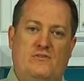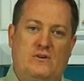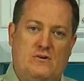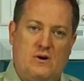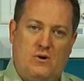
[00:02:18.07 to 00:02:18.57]

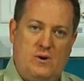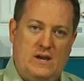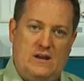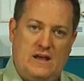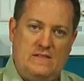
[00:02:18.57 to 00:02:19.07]
They'll go
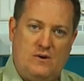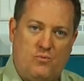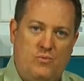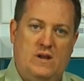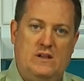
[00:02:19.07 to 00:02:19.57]
in and they'll
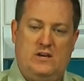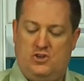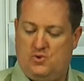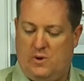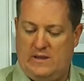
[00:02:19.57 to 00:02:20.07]
really
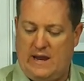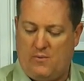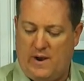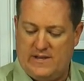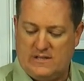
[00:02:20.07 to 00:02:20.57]
enjoy that
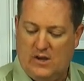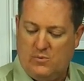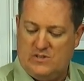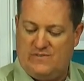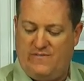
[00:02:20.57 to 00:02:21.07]
rice,
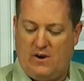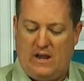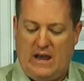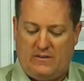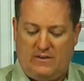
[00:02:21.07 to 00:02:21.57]
which is very
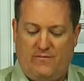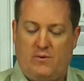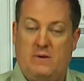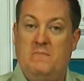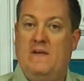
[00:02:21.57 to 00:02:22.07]
healthy for them.